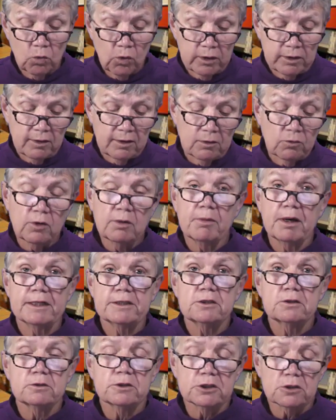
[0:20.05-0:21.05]
one thing we
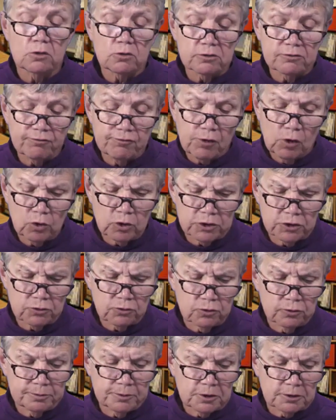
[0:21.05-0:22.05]
might do is hold focus
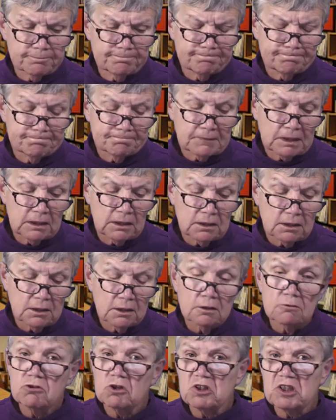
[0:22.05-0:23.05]
groups,
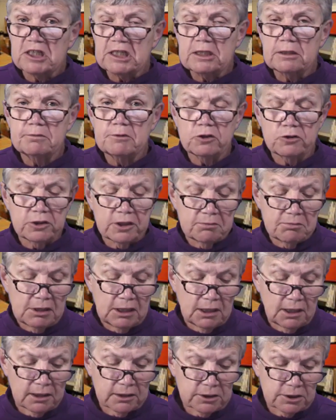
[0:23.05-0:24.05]
or lead community
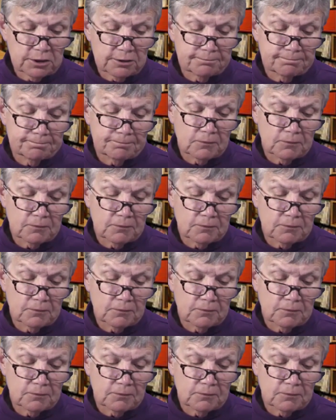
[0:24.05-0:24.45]
meetings,